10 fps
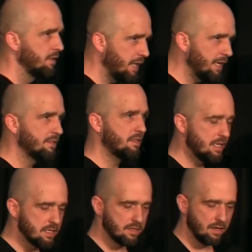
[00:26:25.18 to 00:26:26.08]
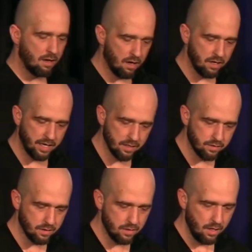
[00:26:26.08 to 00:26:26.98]
That's this
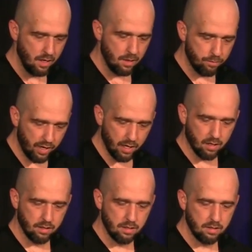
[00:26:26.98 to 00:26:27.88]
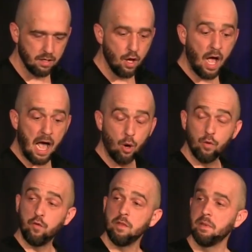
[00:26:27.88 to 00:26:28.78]
unanswered prayer. How
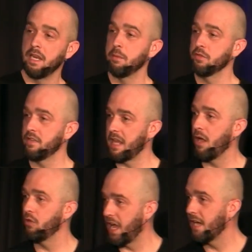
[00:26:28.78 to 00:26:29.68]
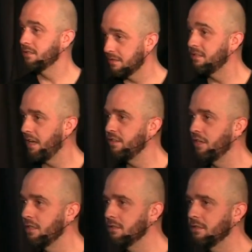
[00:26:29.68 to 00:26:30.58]
have we been able to now last 10
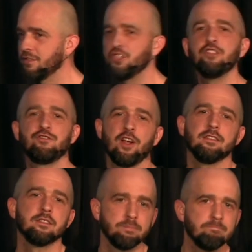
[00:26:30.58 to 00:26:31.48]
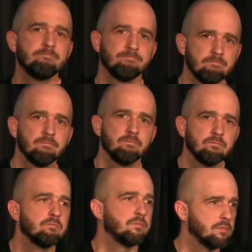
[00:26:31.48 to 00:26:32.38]
years? Good friends.
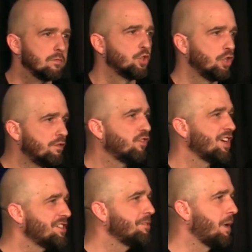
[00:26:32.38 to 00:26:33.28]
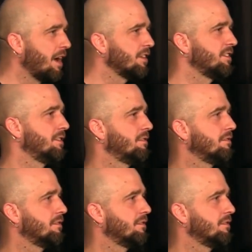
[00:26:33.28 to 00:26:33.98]
Good friends in Madison.